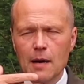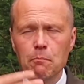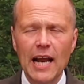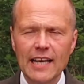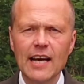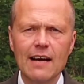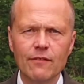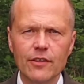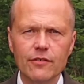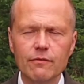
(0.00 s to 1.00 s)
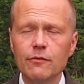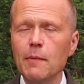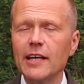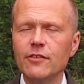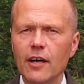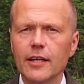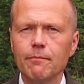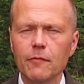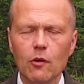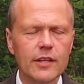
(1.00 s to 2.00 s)
a blank canvas for my tie,
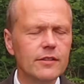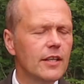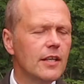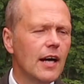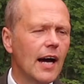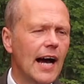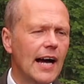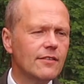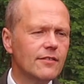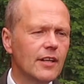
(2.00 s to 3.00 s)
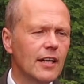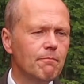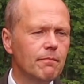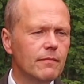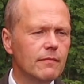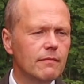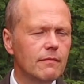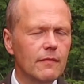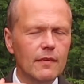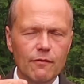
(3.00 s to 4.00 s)
all right? And um,
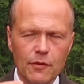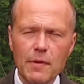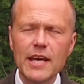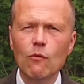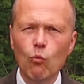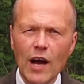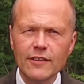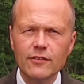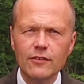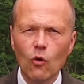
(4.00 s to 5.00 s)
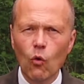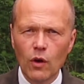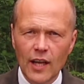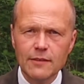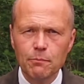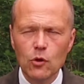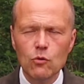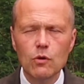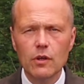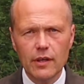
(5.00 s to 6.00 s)
for me, white or light
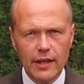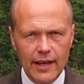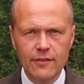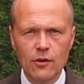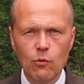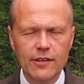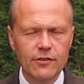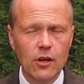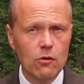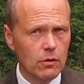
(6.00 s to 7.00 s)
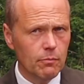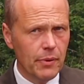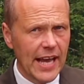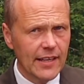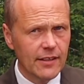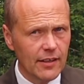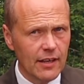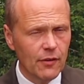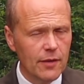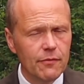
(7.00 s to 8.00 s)
blue is the way to go pink
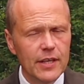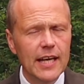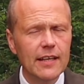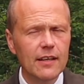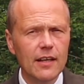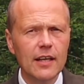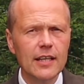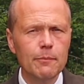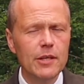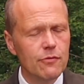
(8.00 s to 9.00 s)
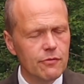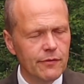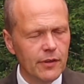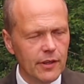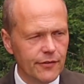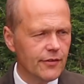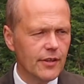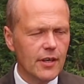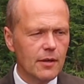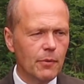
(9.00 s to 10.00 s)
if I'm feeling a little bit frivolous.
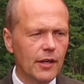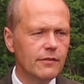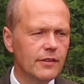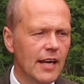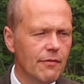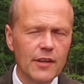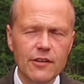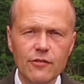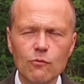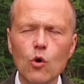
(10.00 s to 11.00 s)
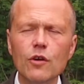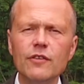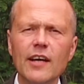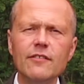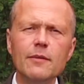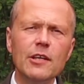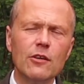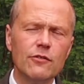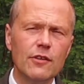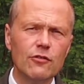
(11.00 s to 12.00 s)
But yet yeah, this works nicely
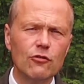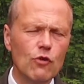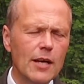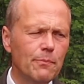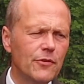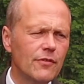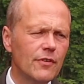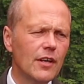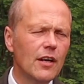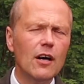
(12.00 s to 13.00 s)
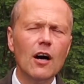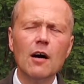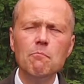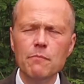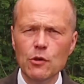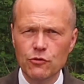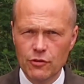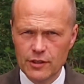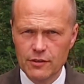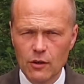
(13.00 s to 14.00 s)
because the stripes are
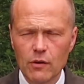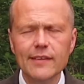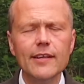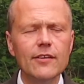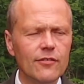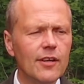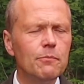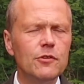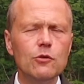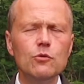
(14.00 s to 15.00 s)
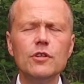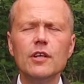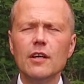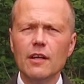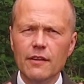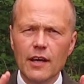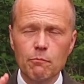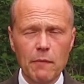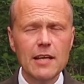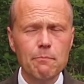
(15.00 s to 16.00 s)
muted, all right? They're subdued. There
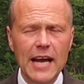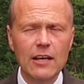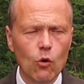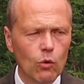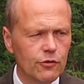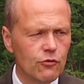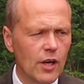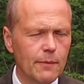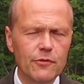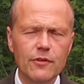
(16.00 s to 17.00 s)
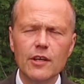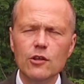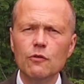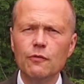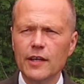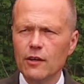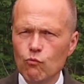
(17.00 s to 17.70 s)
many Bengal stripes you'll find are